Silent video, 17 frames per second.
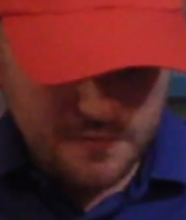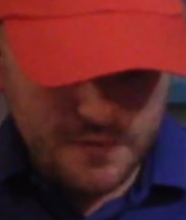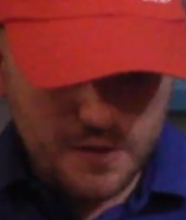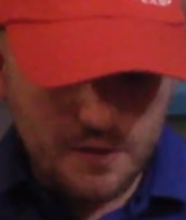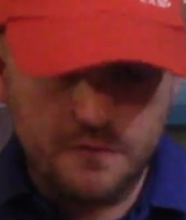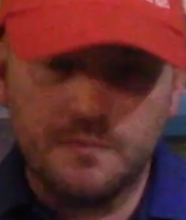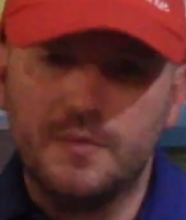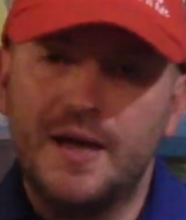
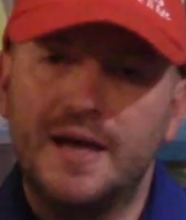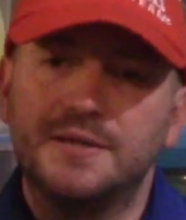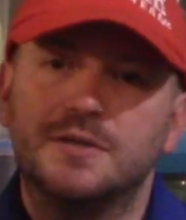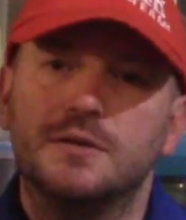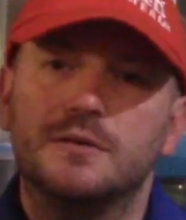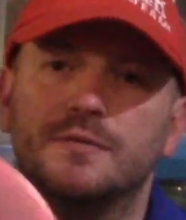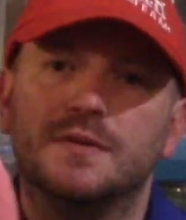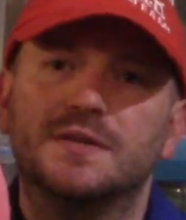video from
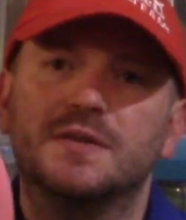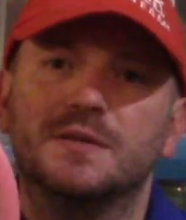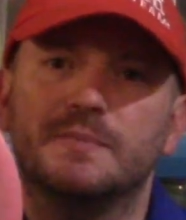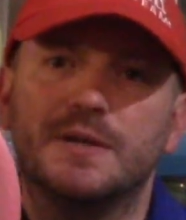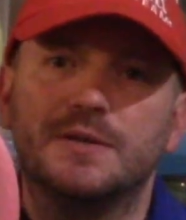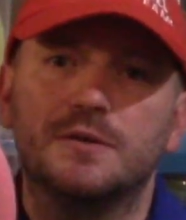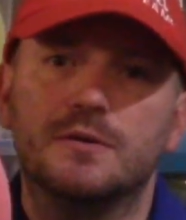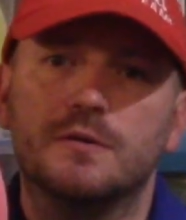last year, this is
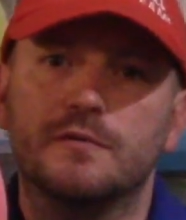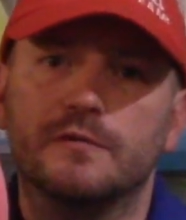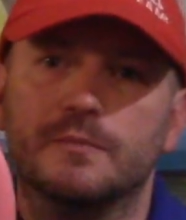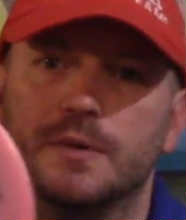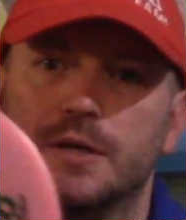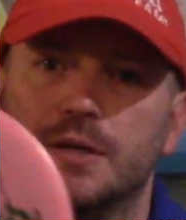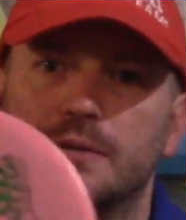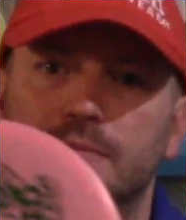my turnover
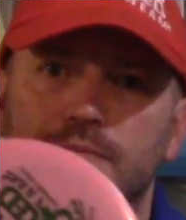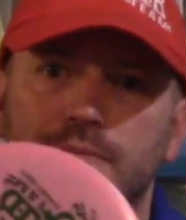mitt.